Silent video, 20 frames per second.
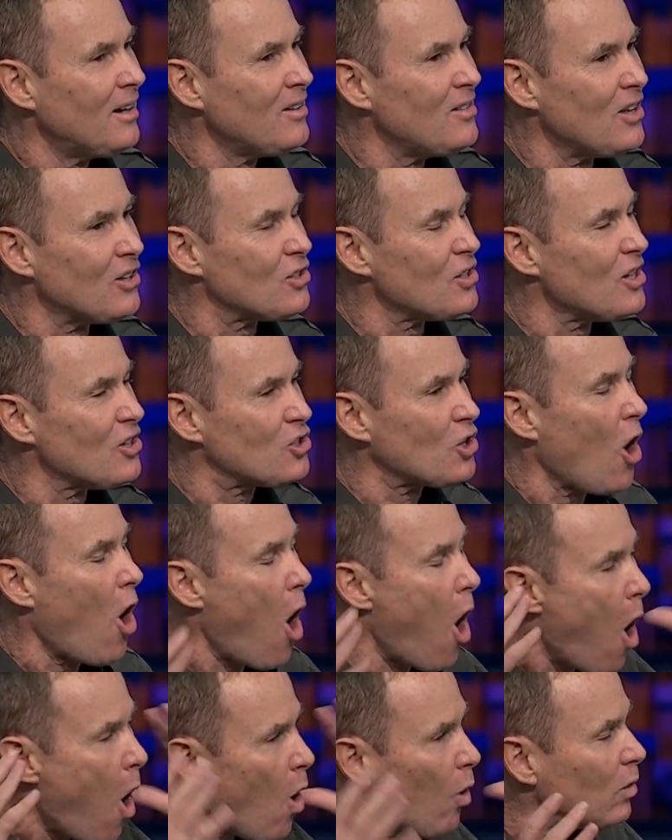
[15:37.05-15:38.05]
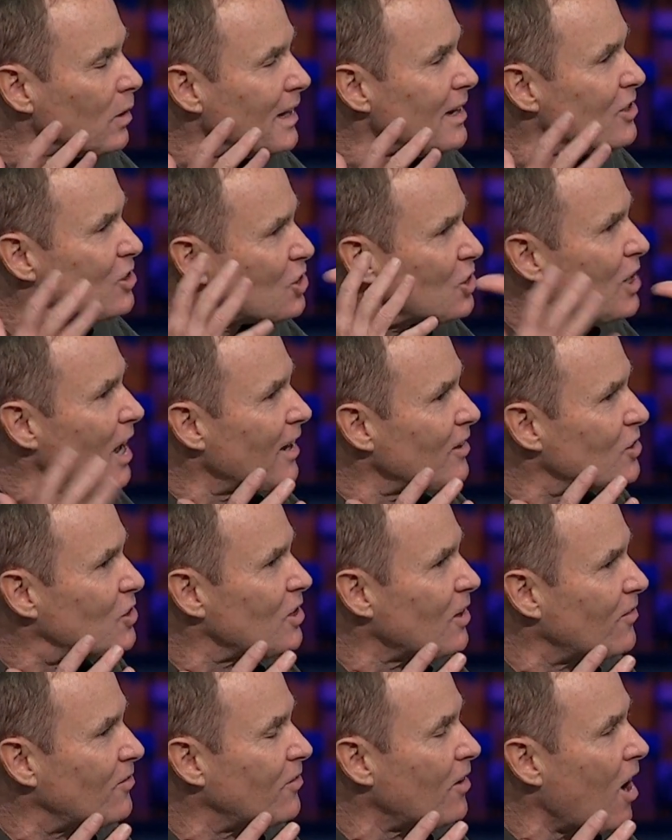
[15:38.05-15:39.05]
There's this holy
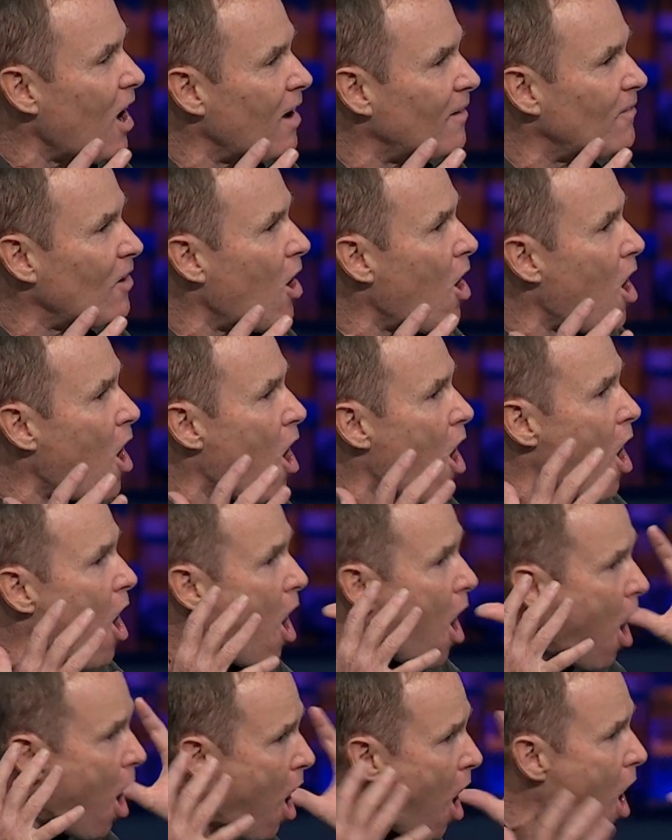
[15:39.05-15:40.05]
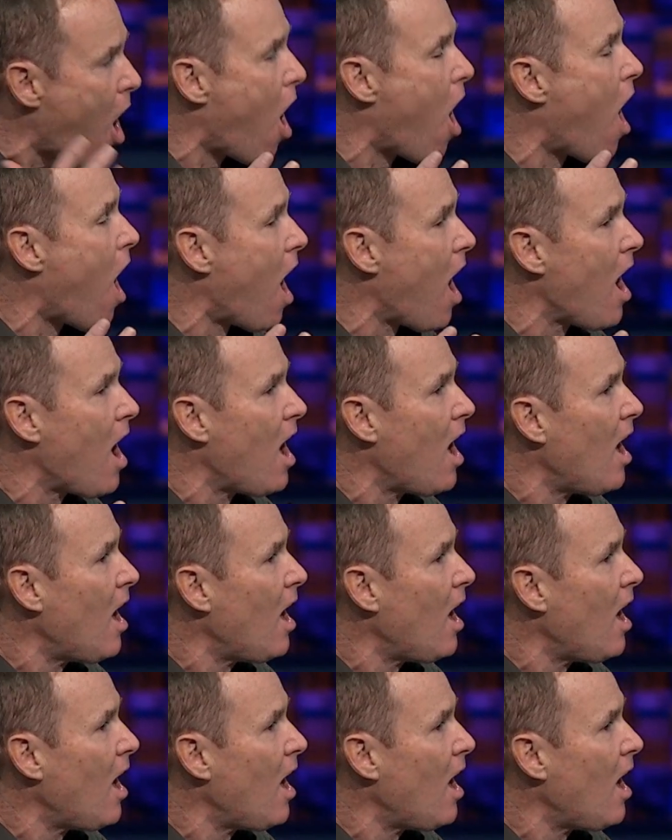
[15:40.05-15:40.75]
sense of, of awe